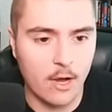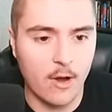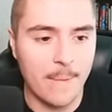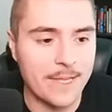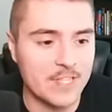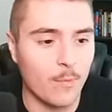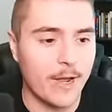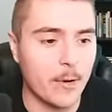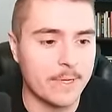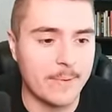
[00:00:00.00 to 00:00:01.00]
Oh, I missed a
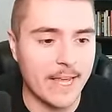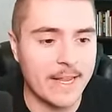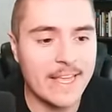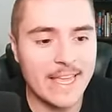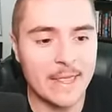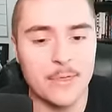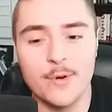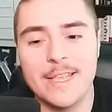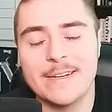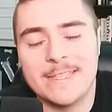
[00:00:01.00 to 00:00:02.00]
wide open man and
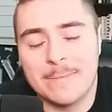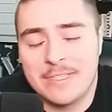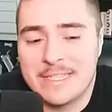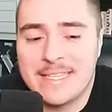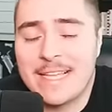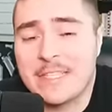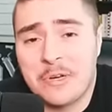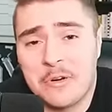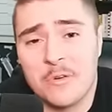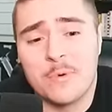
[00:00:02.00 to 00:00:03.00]
threw an interception and said
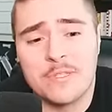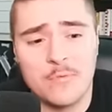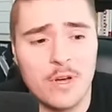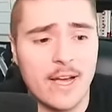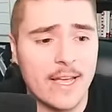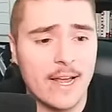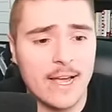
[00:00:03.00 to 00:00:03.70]
circle was wide.